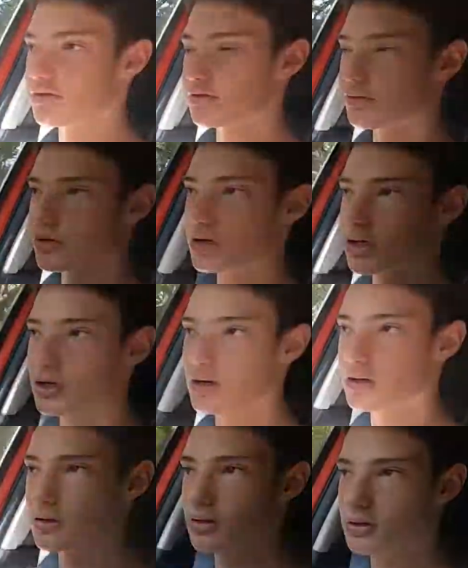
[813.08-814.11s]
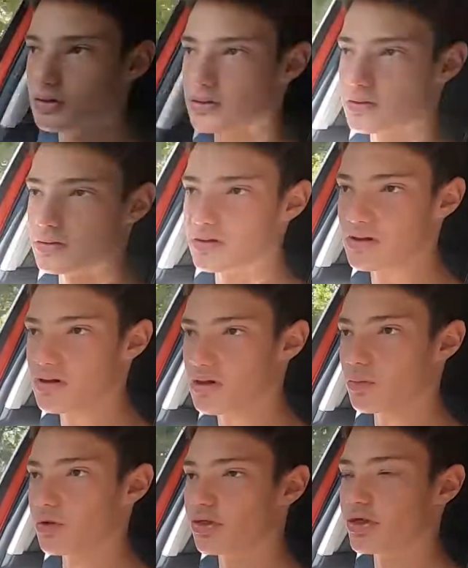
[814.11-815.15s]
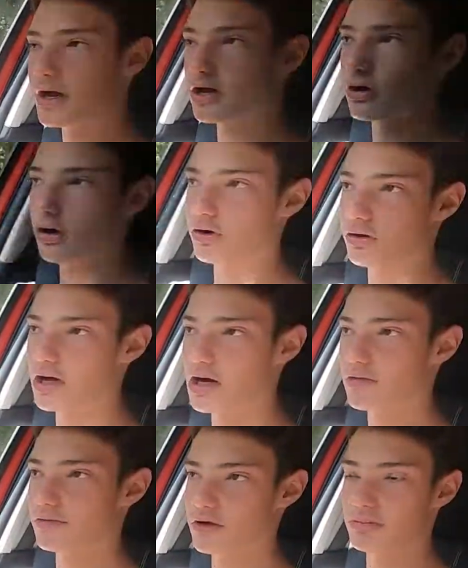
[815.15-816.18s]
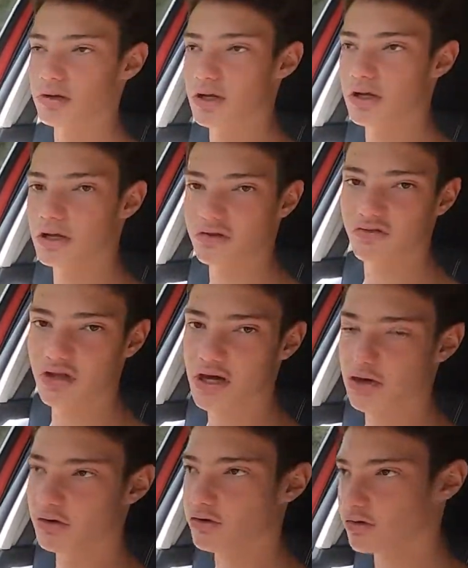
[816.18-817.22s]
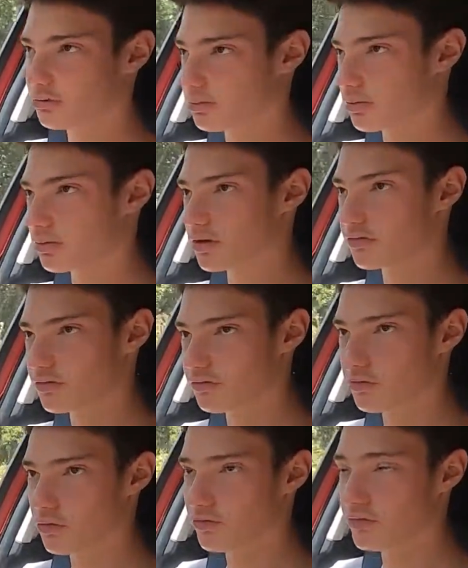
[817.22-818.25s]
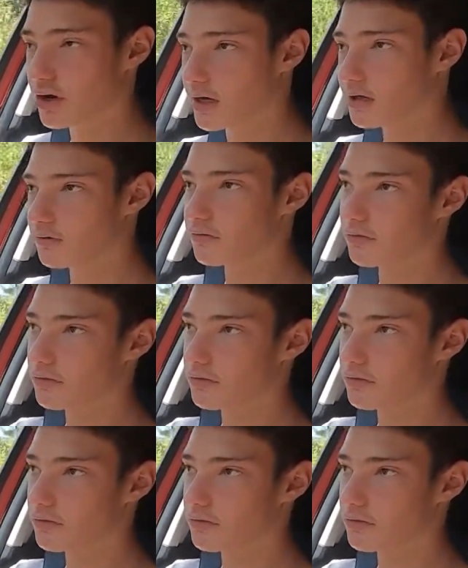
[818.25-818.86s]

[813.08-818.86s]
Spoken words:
3. With that cargo cover in place. Without it you could probably fit 4 or 5.